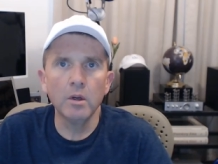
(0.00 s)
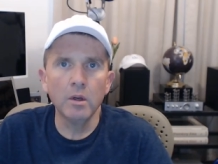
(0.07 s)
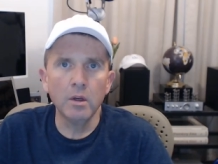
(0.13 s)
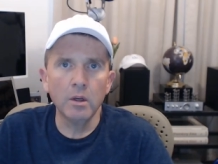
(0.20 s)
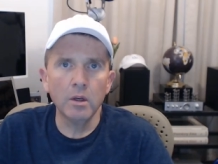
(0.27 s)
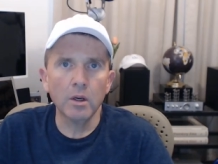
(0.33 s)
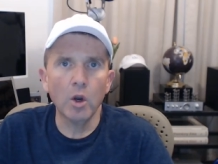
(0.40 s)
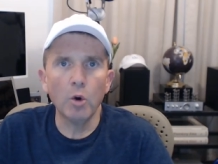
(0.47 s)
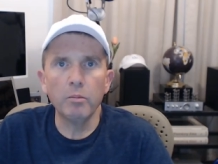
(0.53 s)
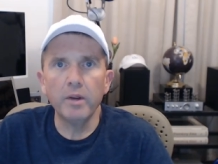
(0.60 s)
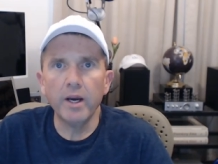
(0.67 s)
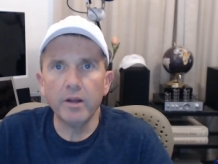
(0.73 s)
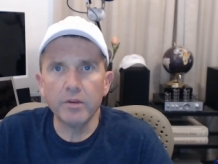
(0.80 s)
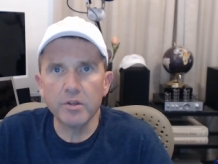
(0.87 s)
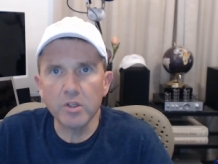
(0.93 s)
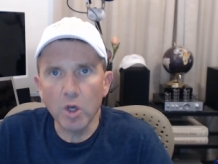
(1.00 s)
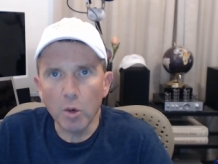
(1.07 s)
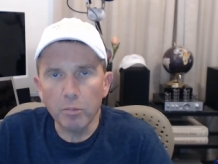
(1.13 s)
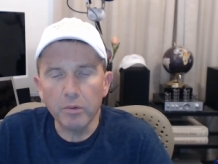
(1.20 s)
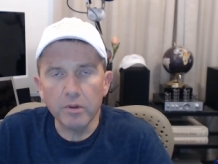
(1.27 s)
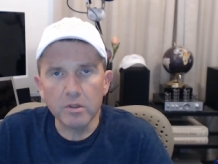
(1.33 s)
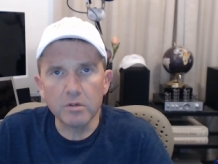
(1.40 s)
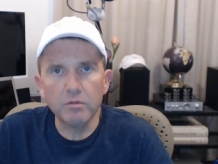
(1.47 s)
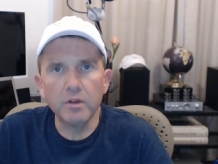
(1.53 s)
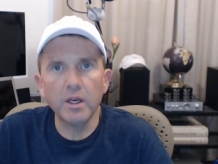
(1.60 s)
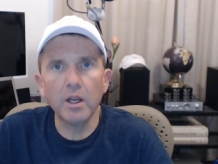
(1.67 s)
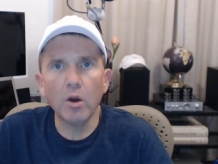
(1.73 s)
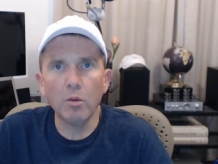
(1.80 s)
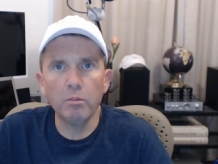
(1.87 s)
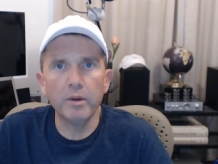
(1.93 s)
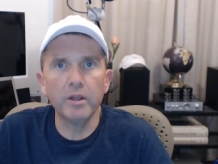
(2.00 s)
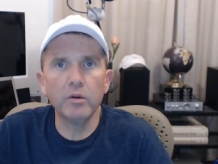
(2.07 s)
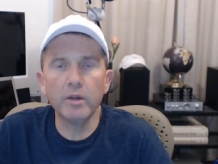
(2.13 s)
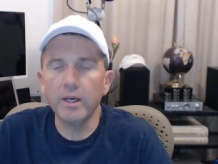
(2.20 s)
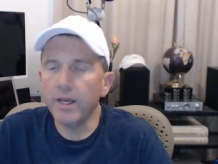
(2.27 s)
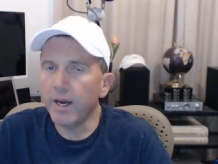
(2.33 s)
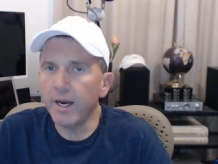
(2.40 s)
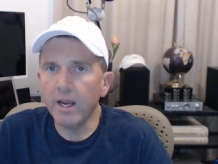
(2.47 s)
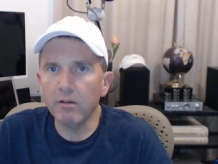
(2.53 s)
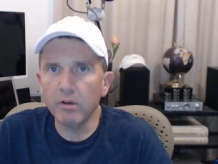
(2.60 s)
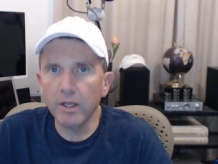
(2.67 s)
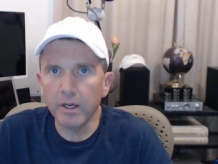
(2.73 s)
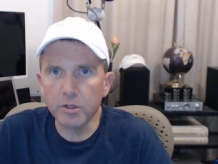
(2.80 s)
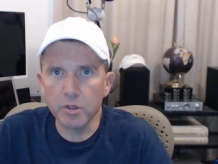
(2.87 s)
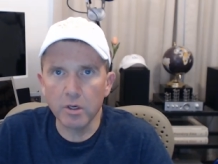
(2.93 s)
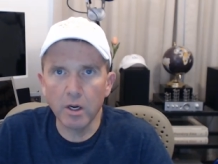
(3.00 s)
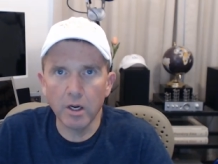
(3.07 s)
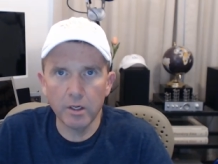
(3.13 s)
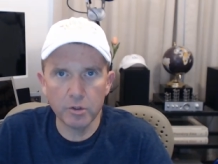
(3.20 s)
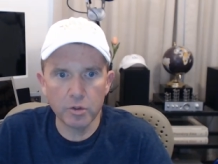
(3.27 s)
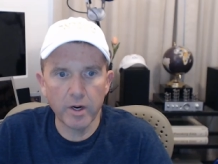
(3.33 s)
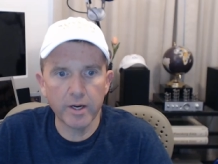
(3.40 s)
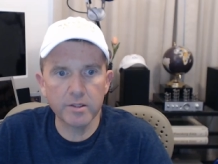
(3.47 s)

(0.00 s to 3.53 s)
go beyond the scope of this video, but you cannot have election contracts.